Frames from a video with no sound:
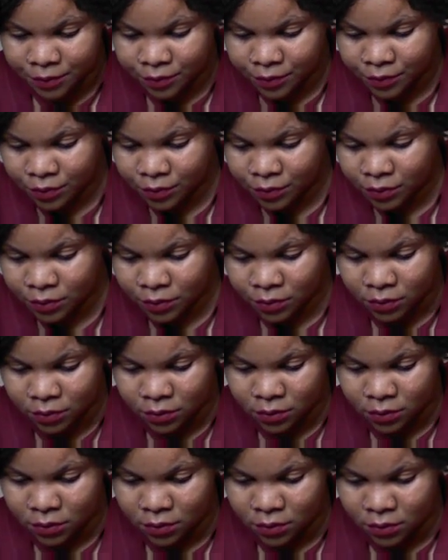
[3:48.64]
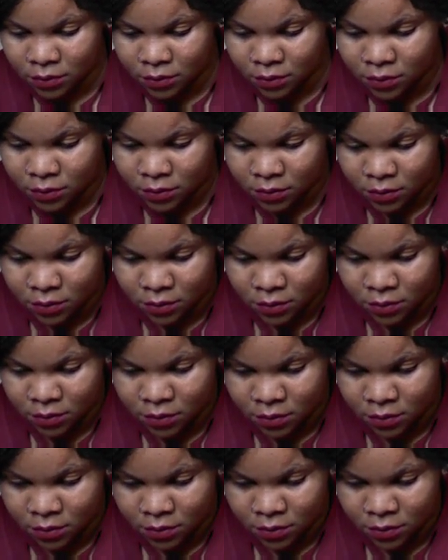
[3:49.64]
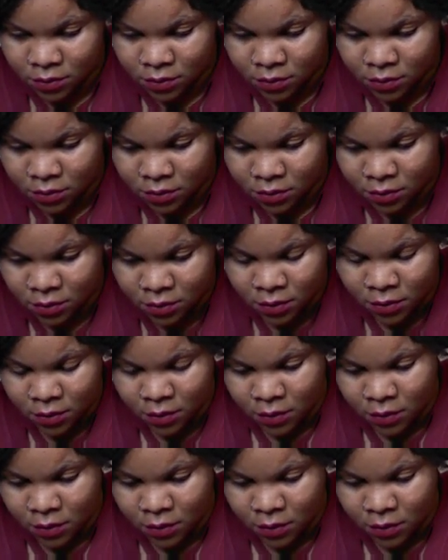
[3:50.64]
(silence)